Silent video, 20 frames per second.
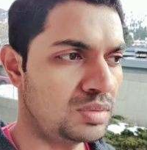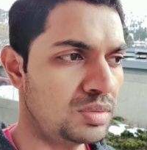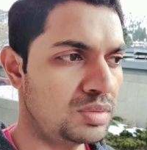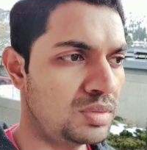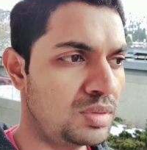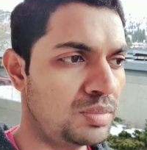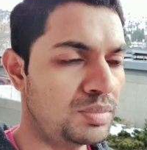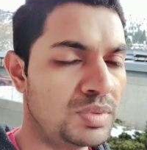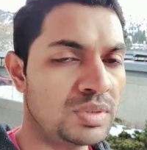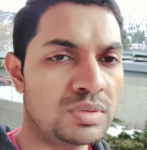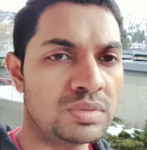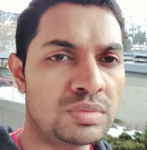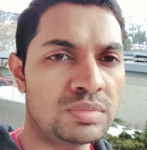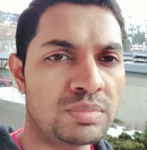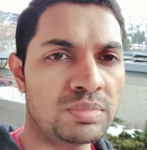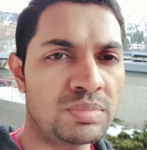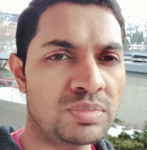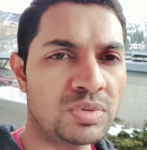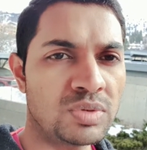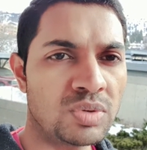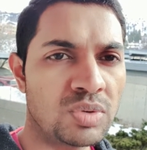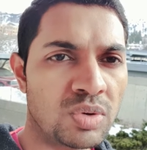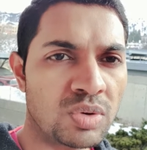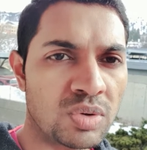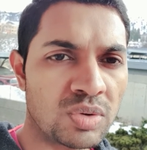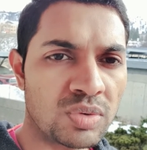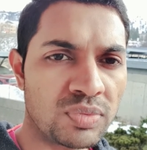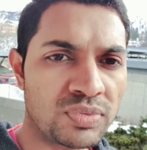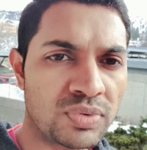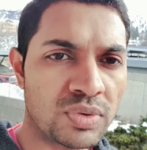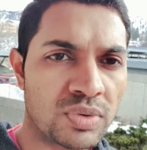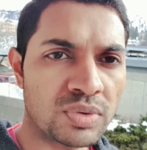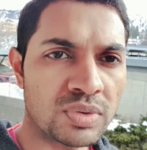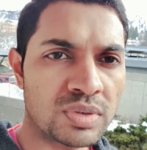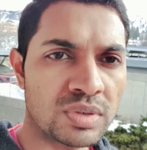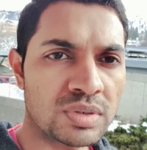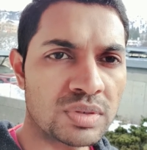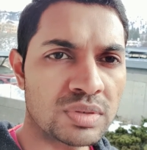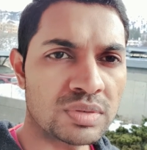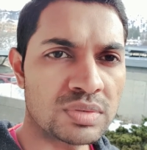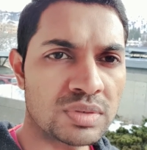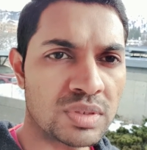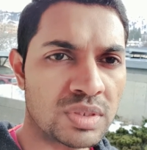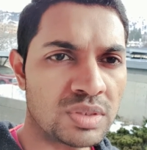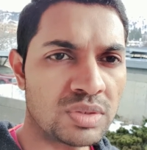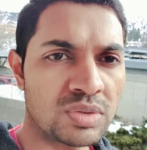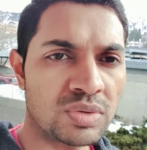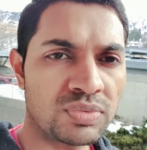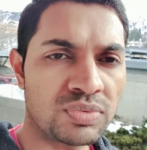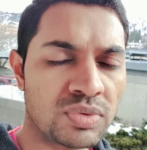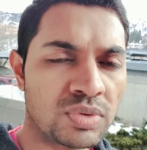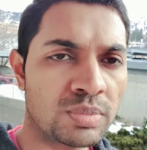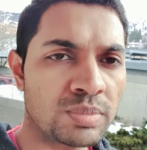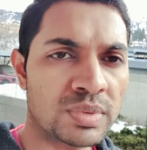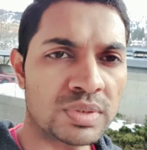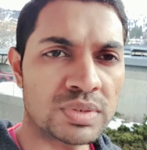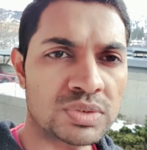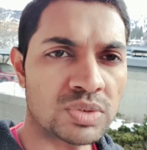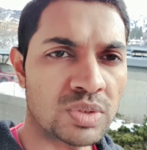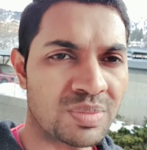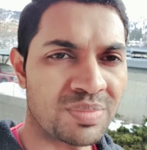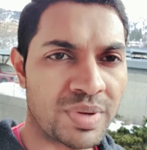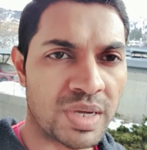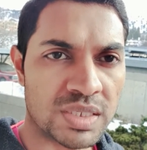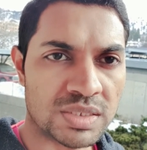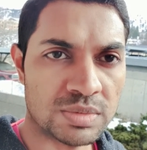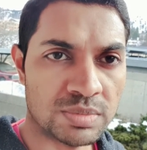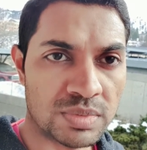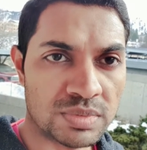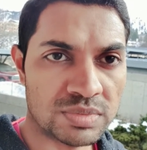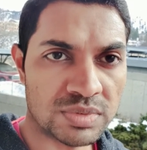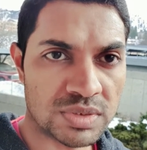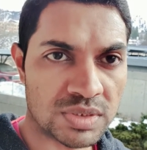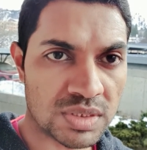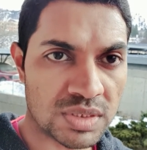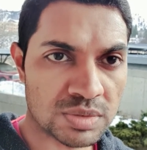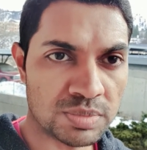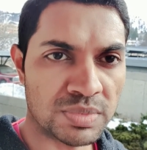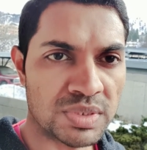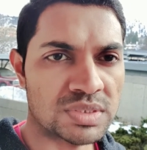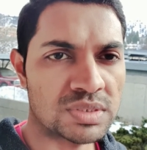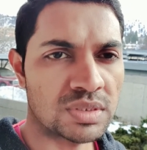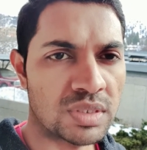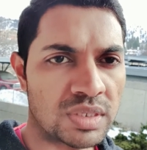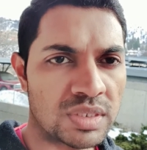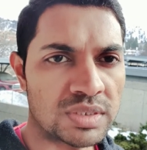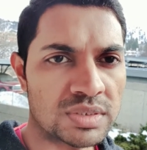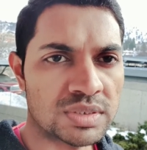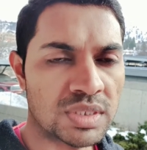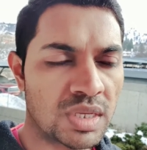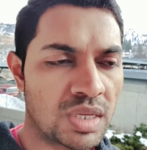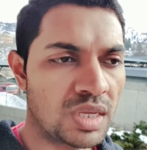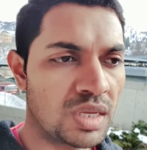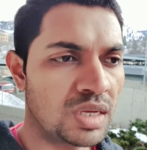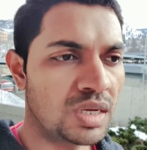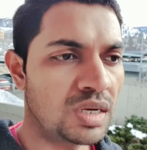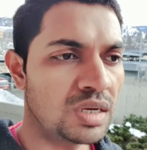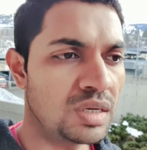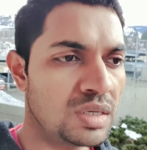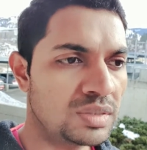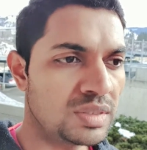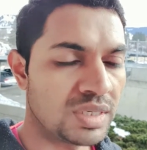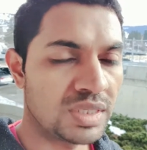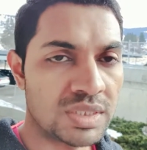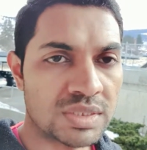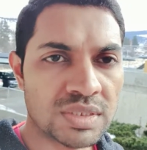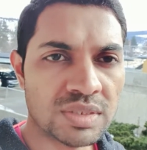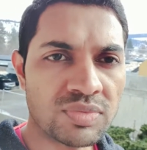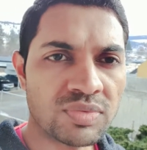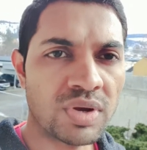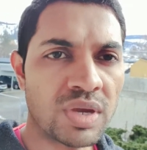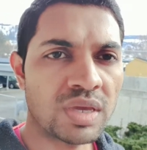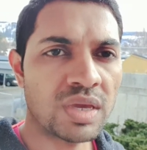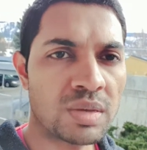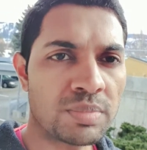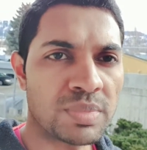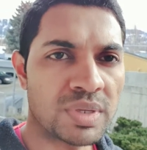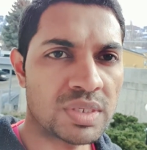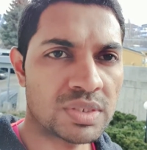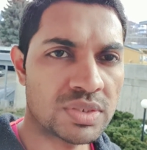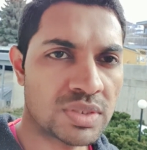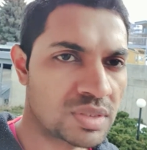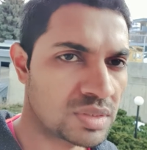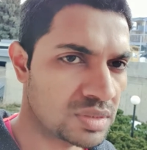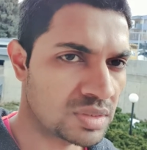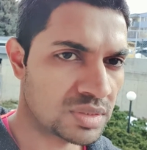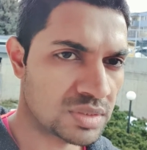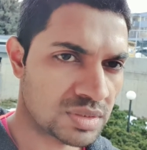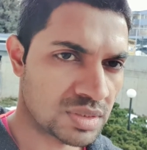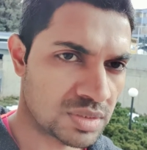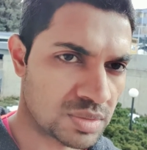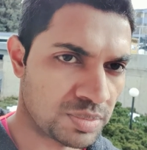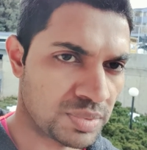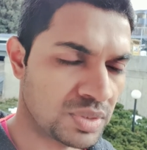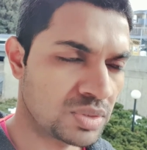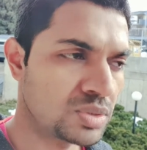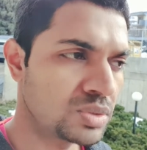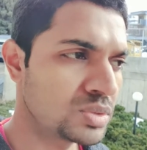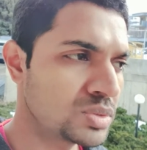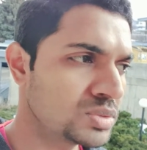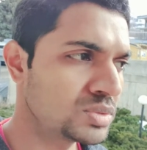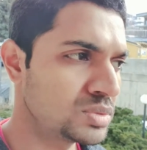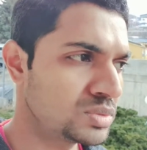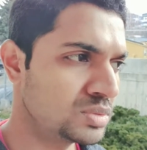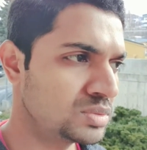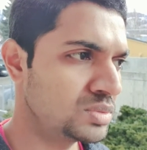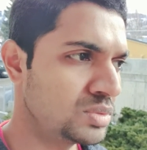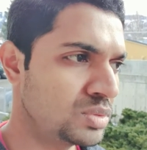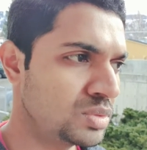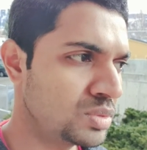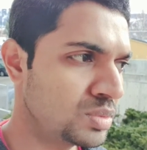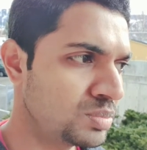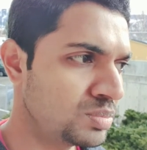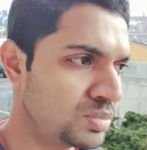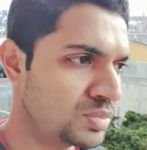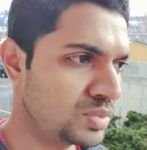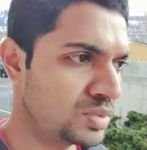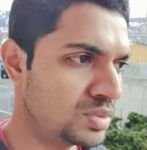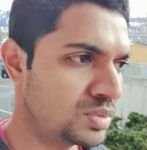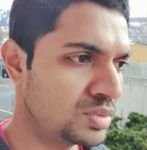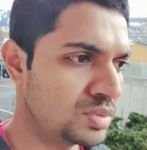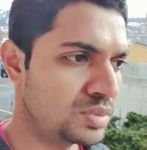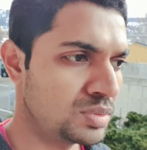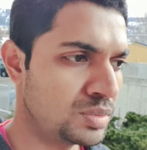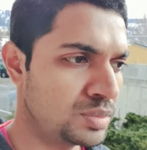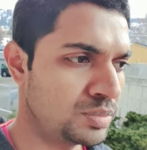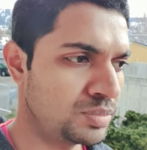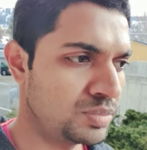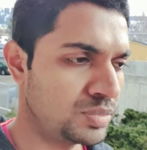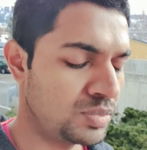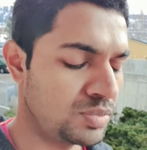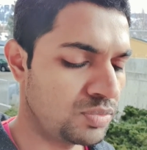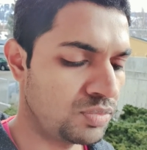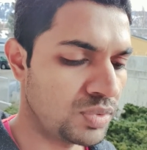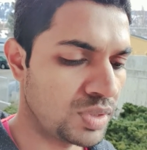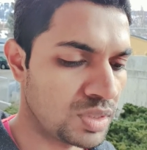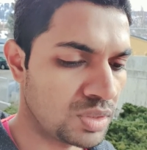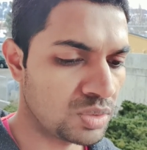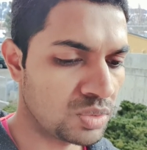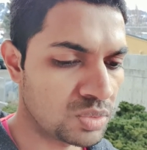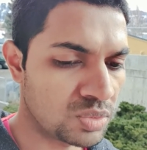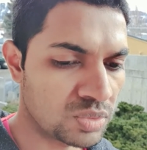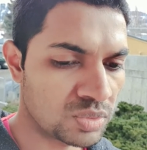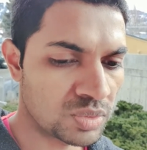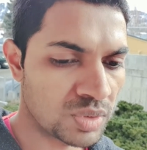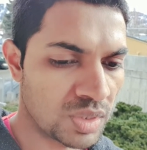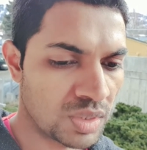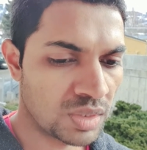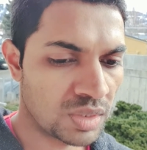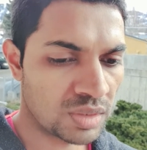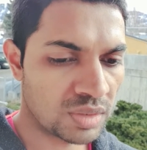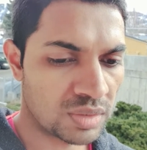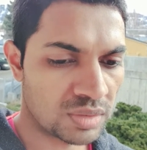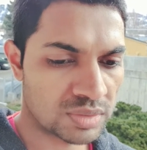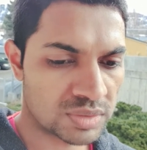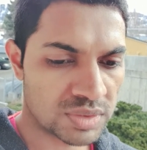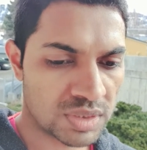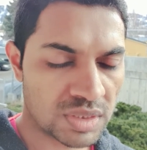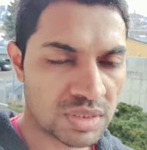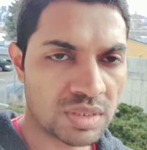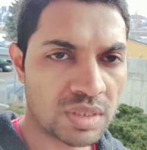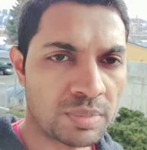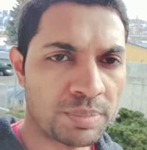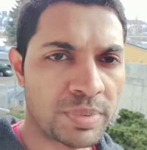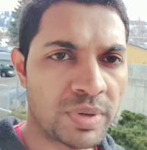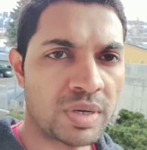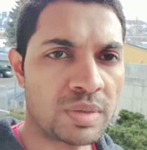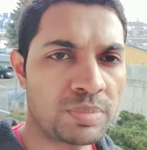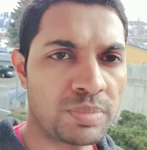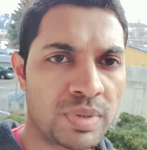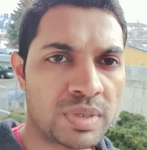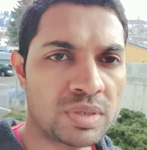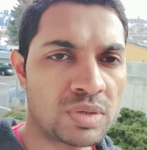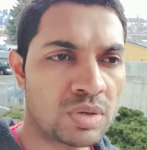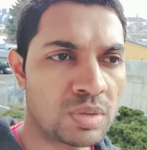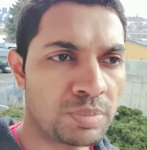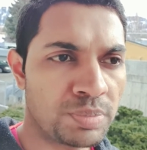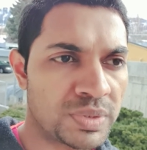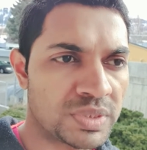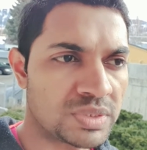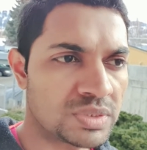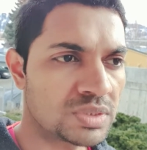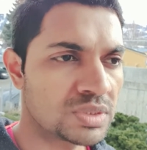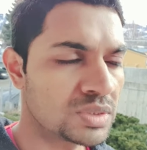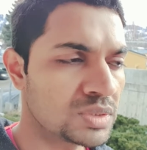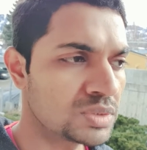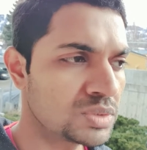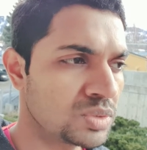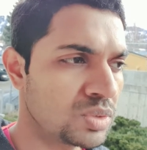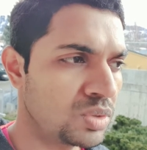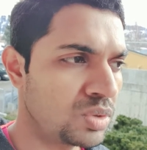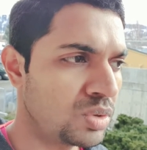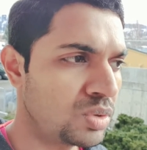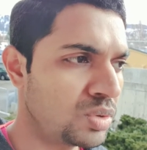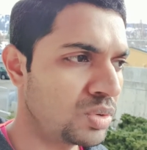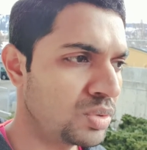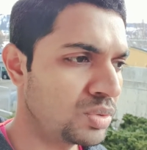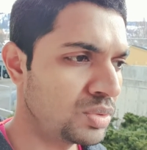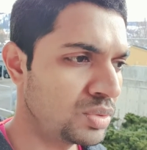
mean, go for 3 or 4 months or maximum 6 months lease. The reason why I mentioned this is because when you see the apartment on pictures, or